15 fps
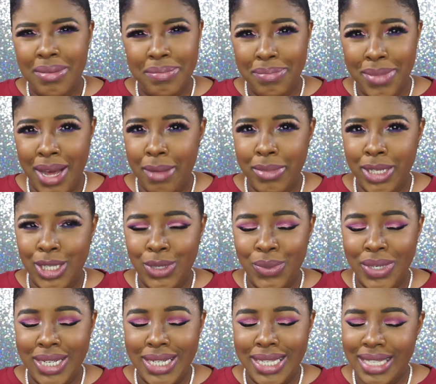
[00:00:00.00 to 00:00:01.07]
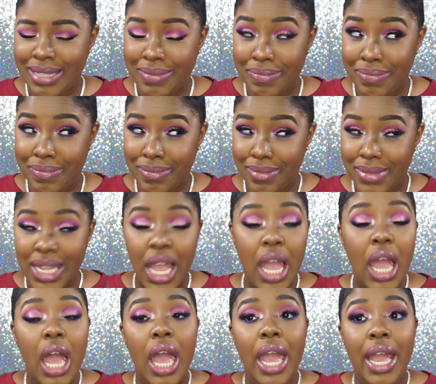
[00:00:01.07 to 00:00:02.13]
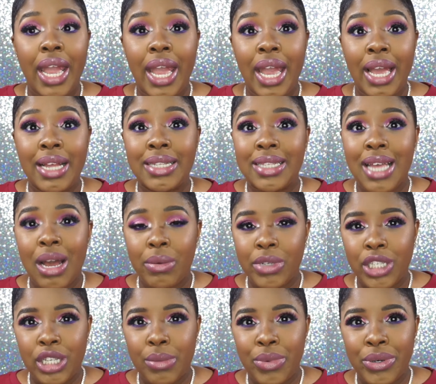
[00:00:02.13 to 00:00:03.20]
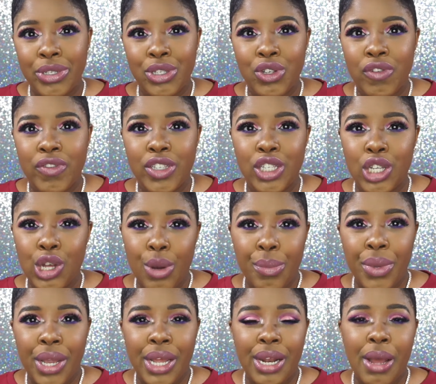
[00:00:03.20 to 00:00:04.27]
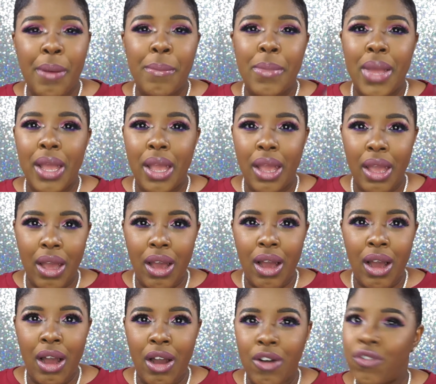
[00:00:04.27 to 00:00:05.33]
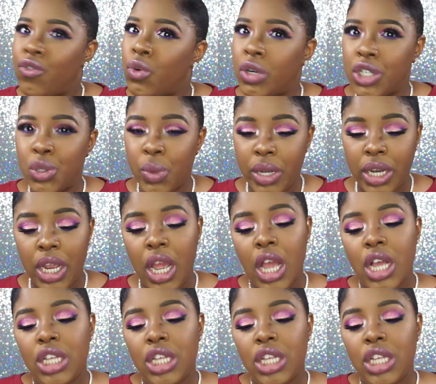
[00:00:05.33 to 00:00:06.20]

Mommy duties. And I went to the post office to go pick it up for $4.20.